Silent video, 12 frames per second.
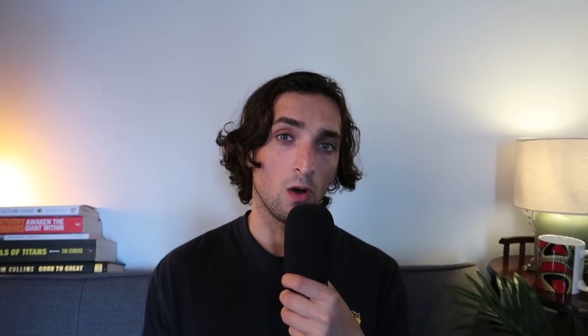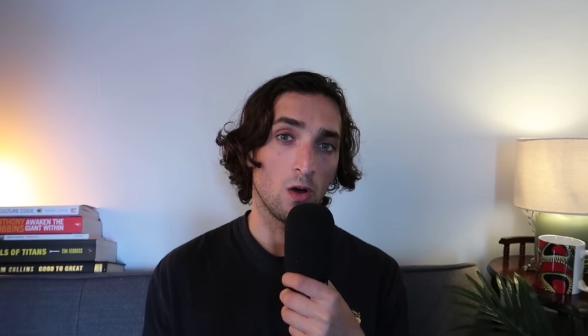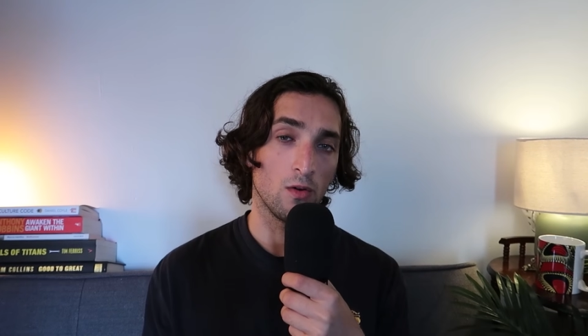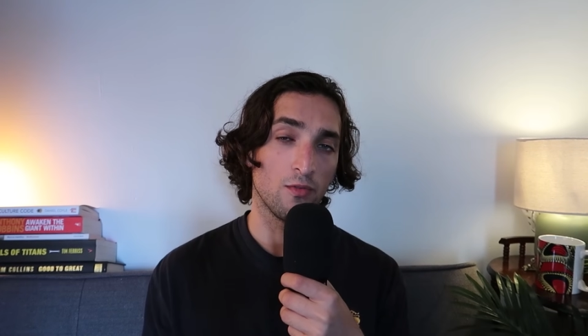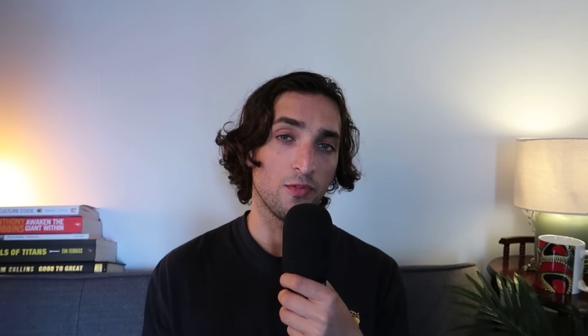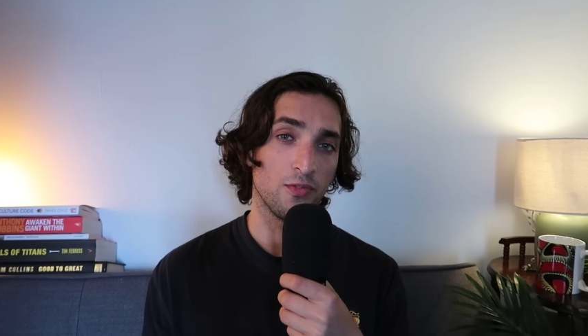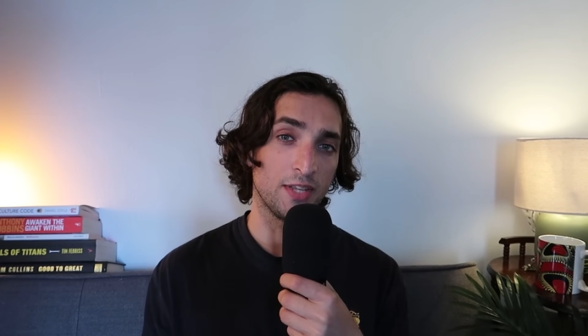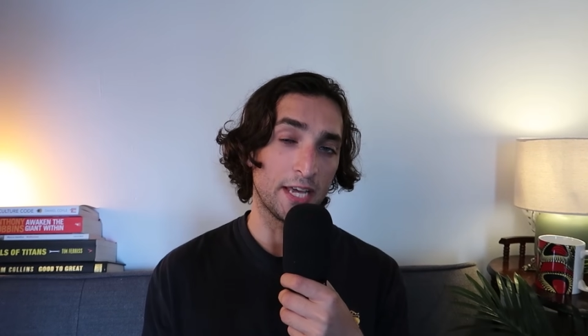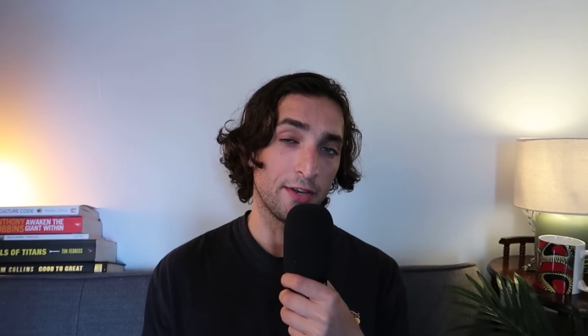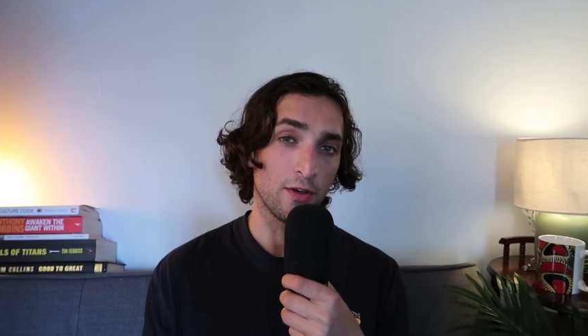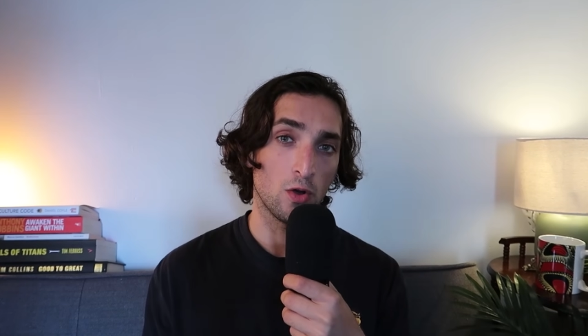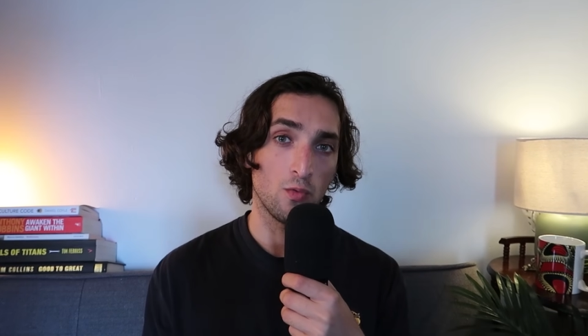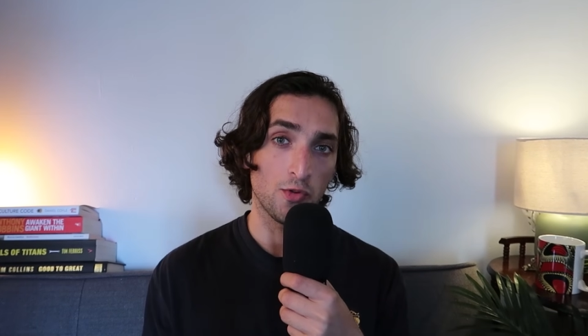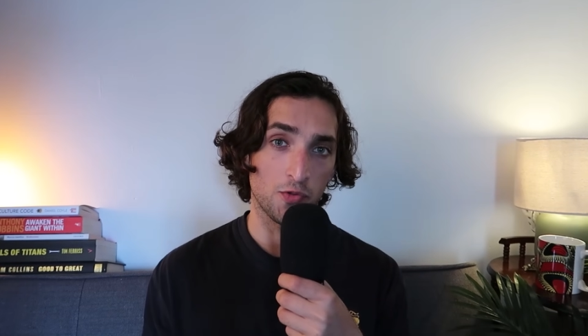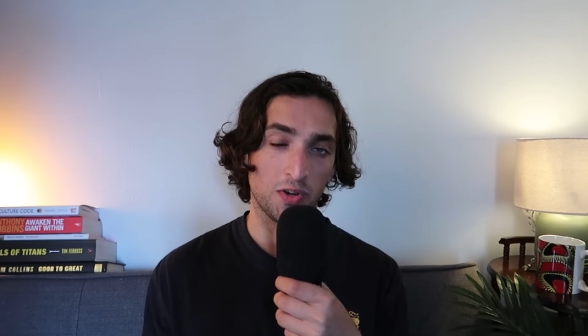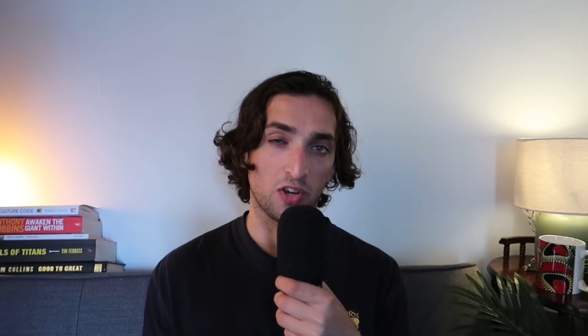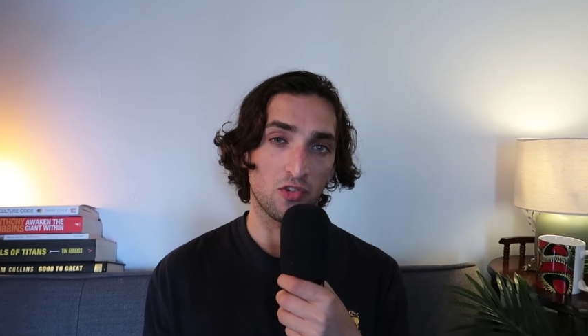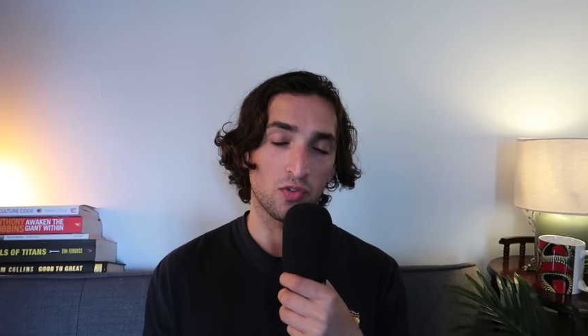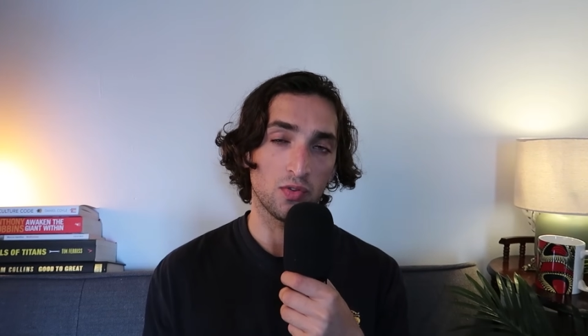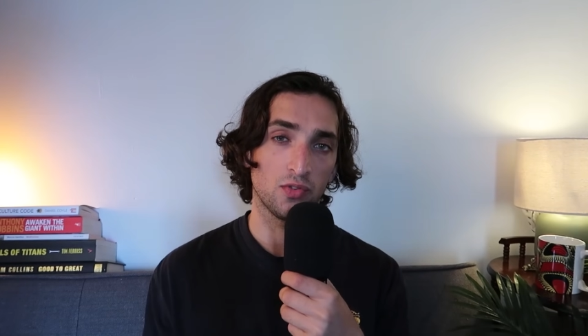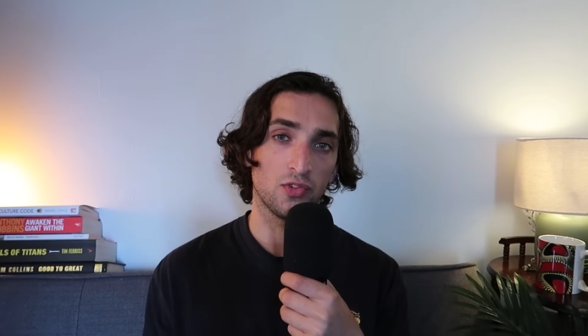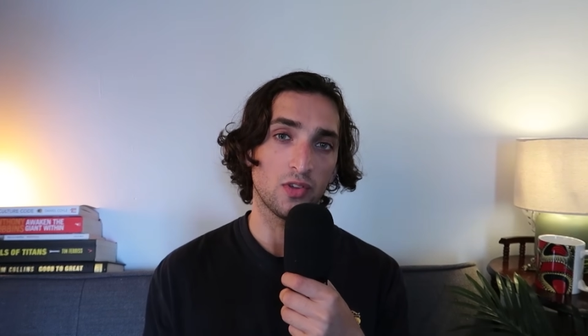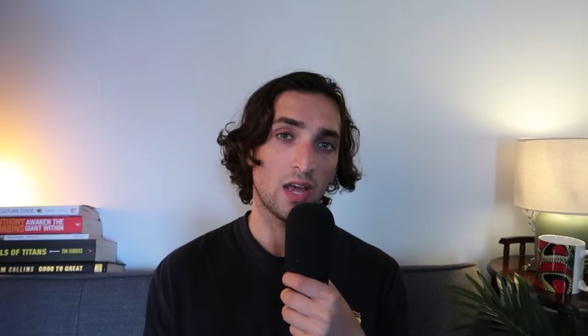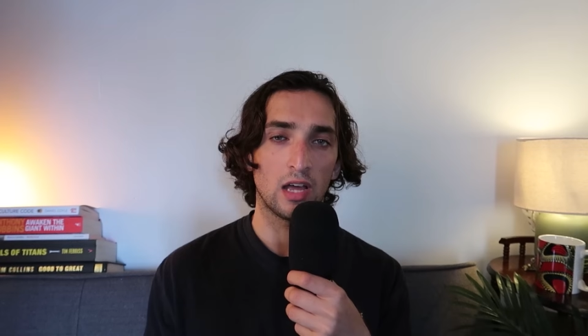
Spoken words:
of DNO restrictions,